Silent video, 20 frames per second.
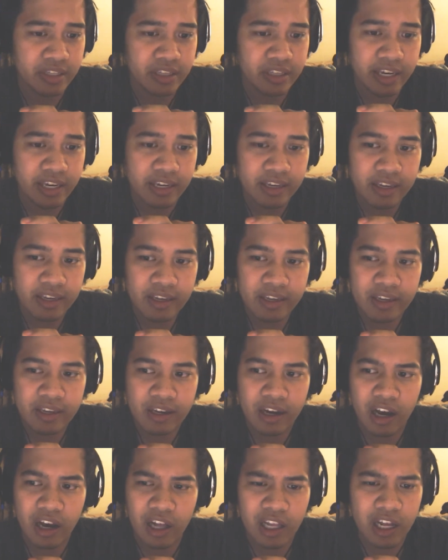Like,
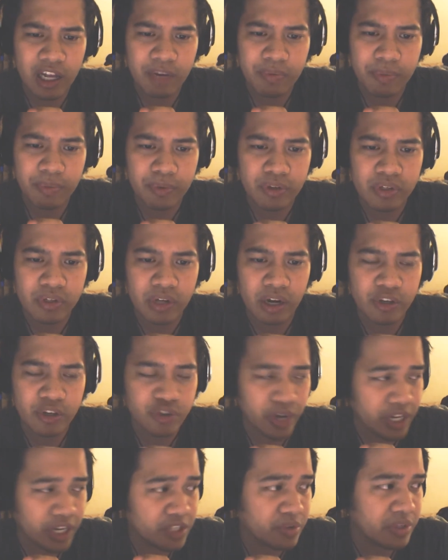a lot of people are
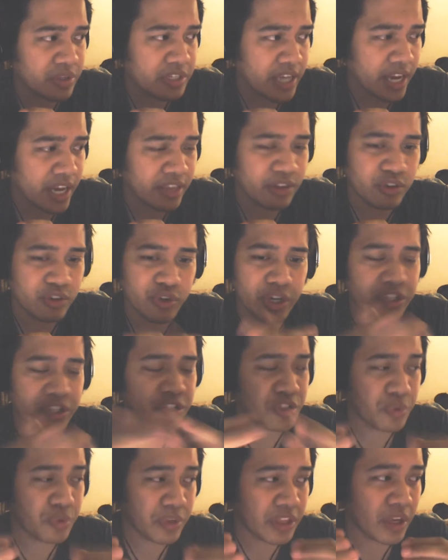trying to attack, they're trying to
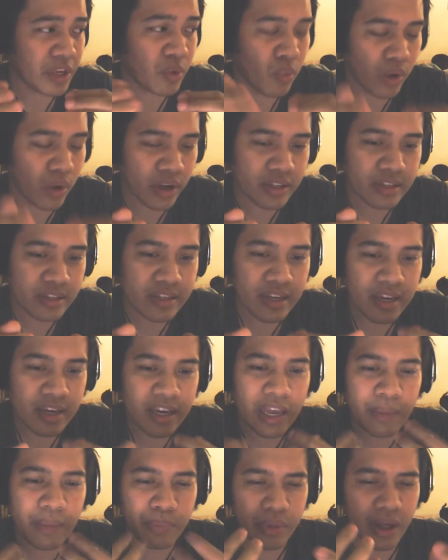do what they want,
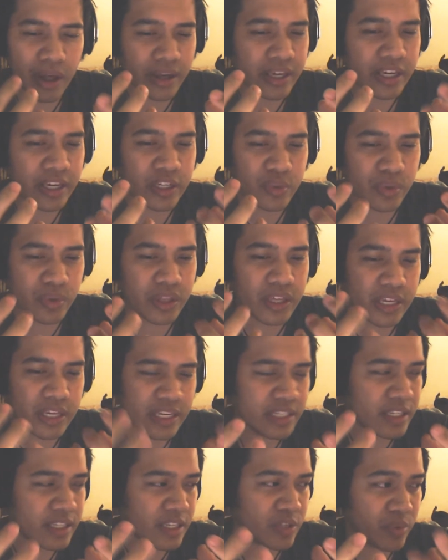and blocking is one of the
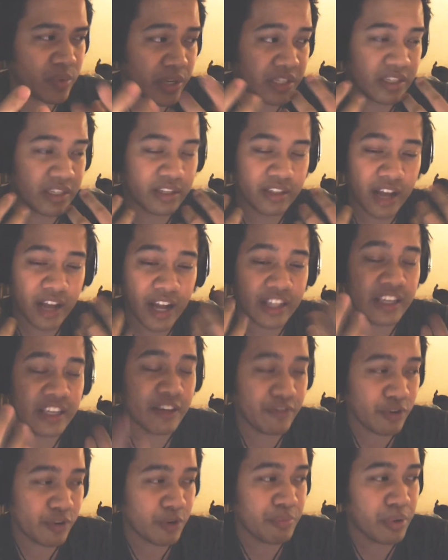easiest ways to not
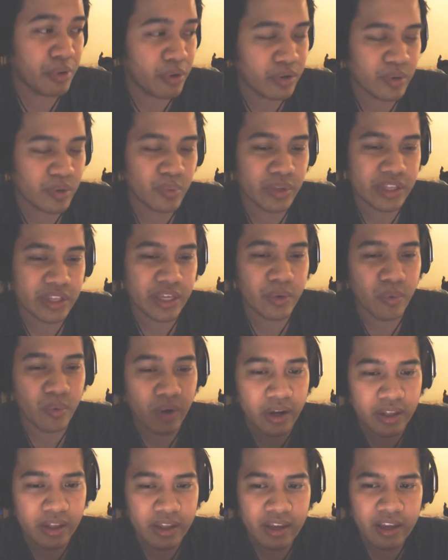give your opponent what they
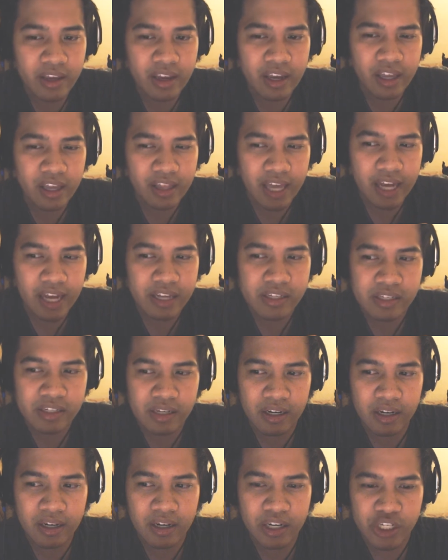want. And that is
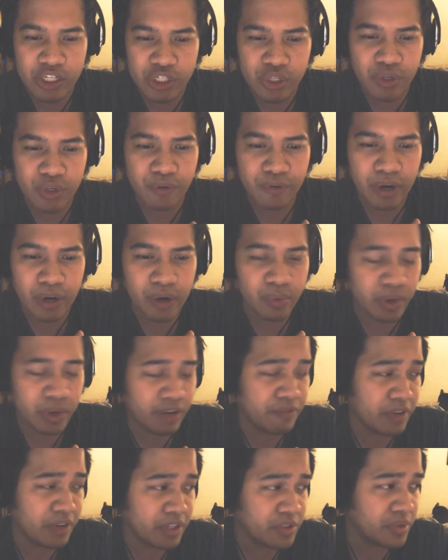a surefire way
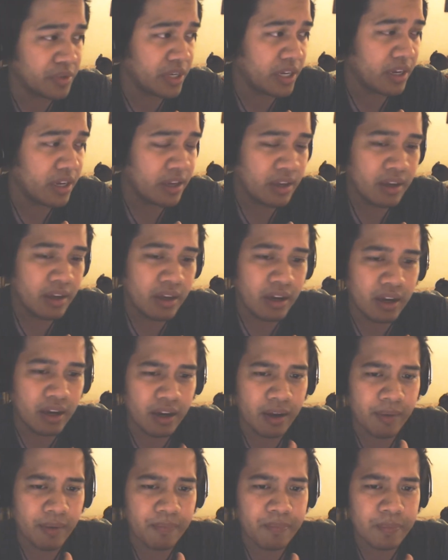to victory. A
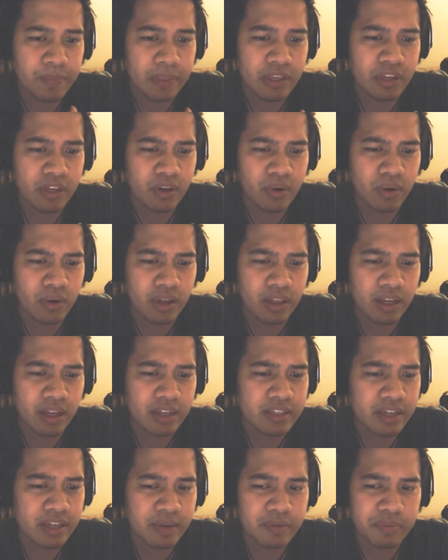lot
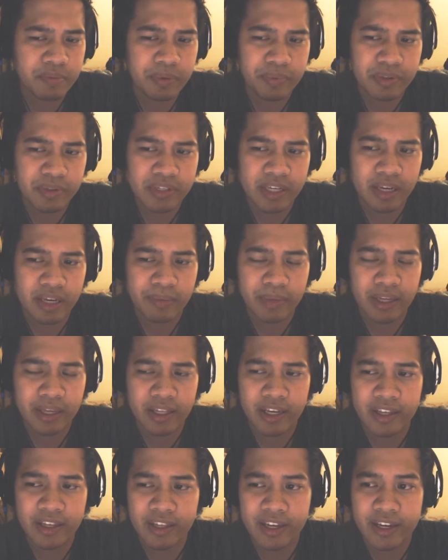of times people say in
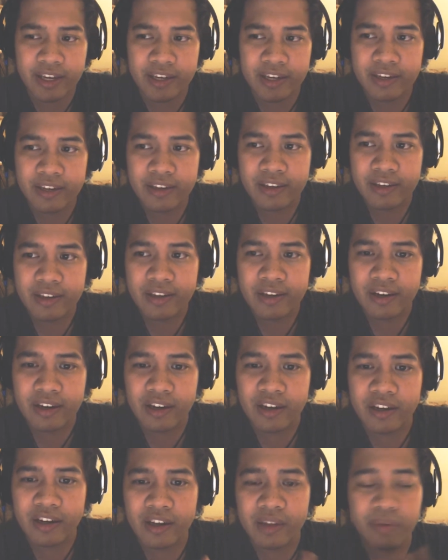Melee, like,
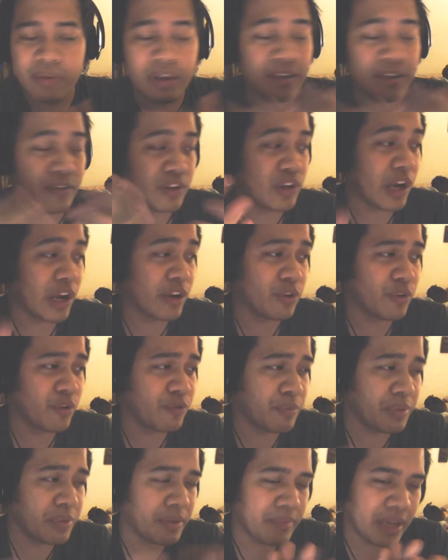I don't know if
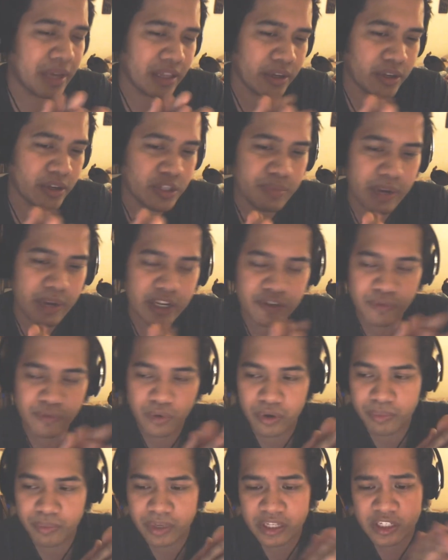you play Melee or Smash
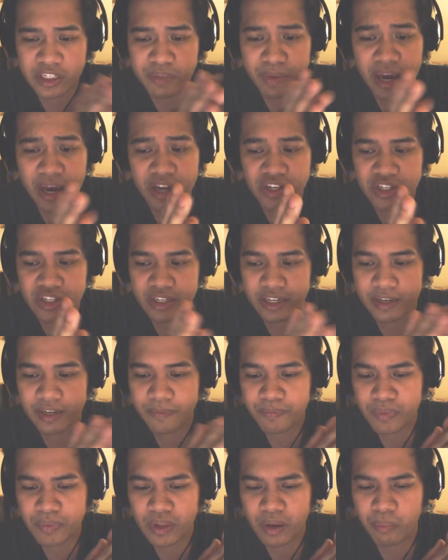4, but in Smash, like,
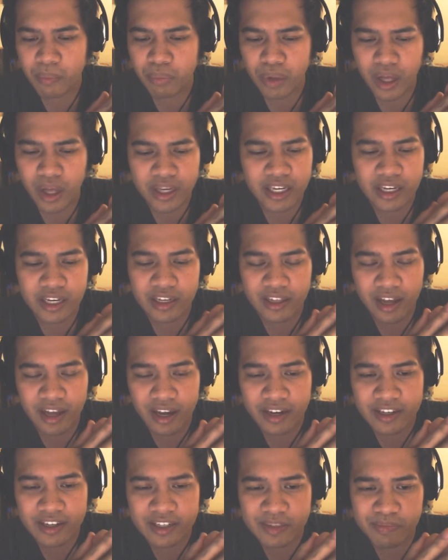blocking a
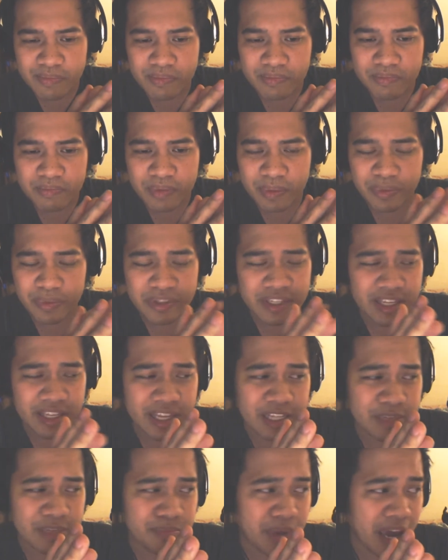lot is, people say
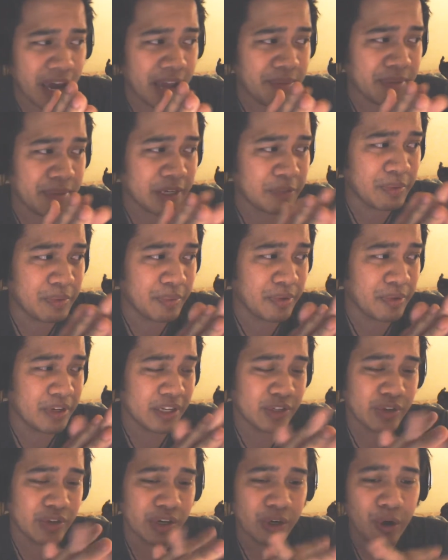that's bad because are going
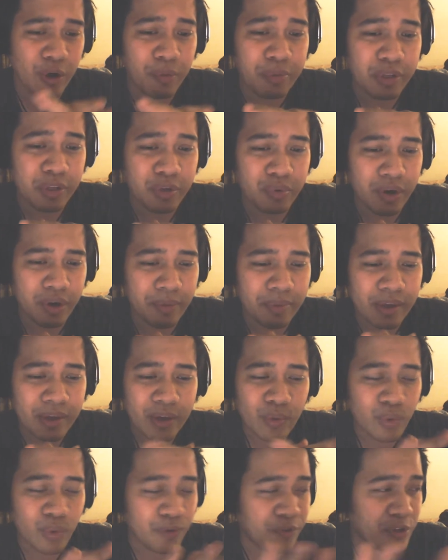to try to open you up.
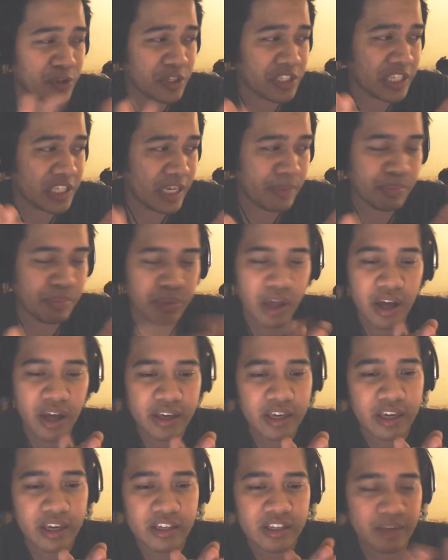Well, if you just keep
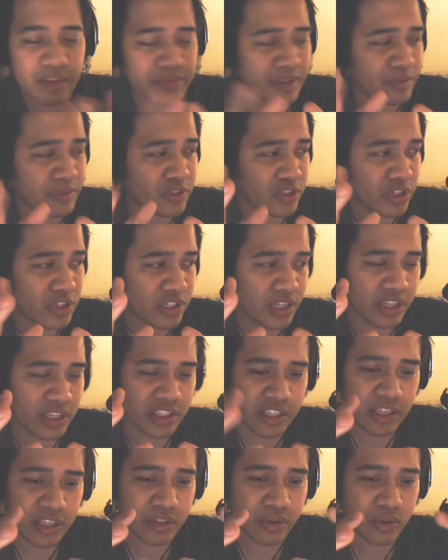blocking, sometimes you just got to
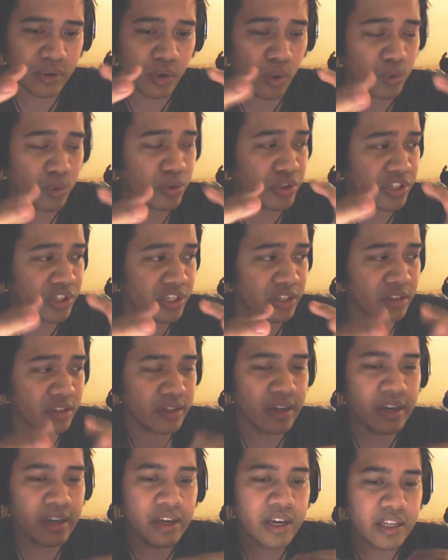sit there and hold your
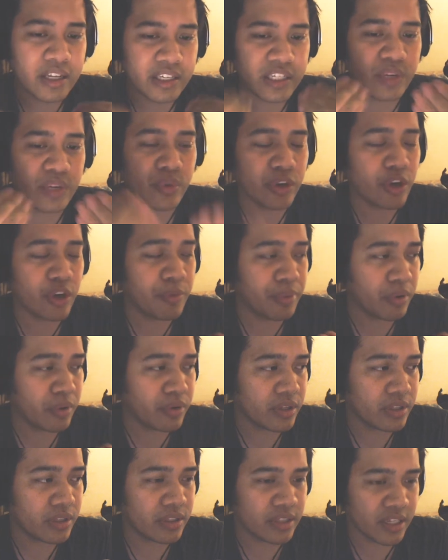shield and see what your
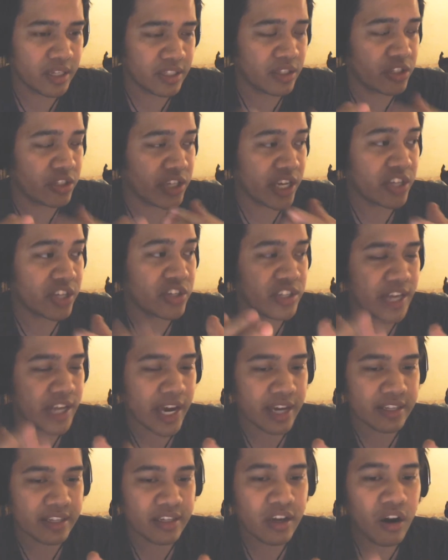opponent does to change
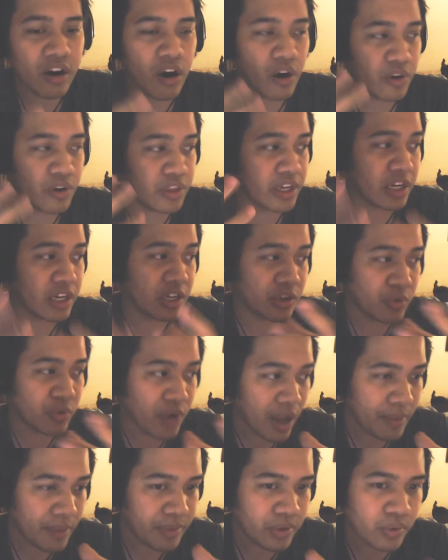tact. Are they going to
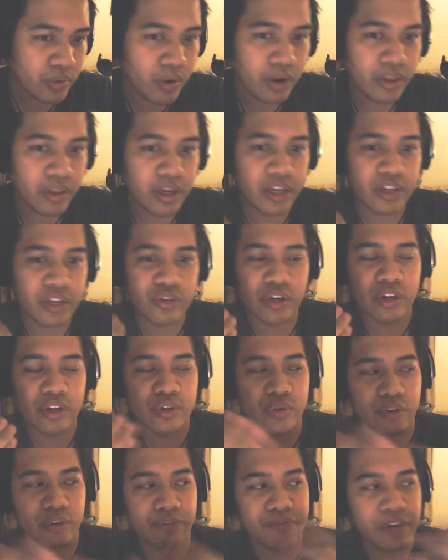grab you? Are they going to try to
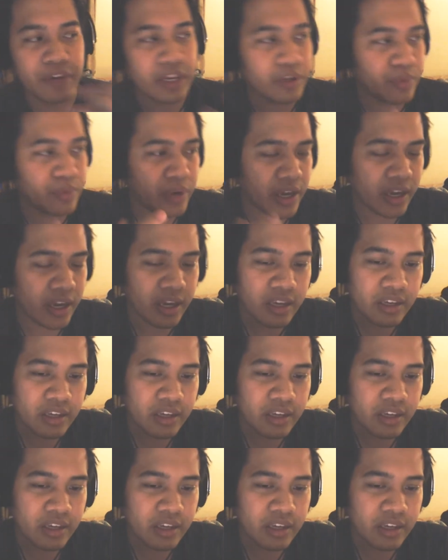do a fadeaway?